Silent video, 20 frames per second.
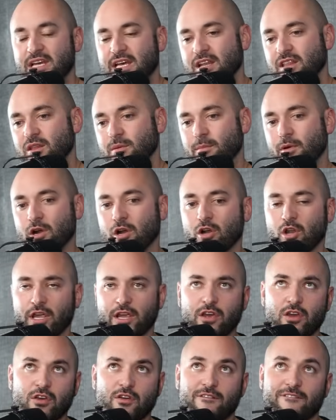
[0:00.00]
10 of them are
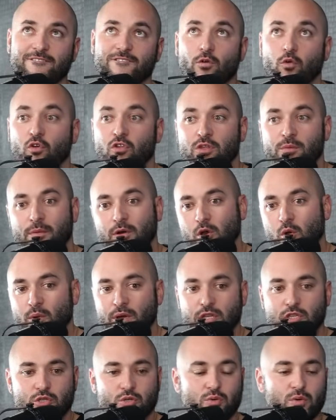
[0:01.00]
like, 4 of them are
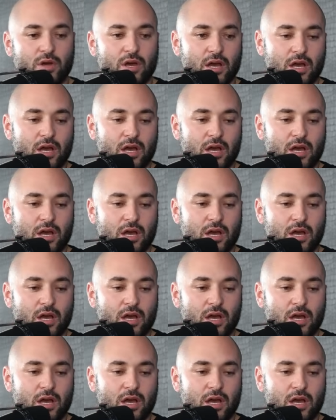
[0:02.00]
going to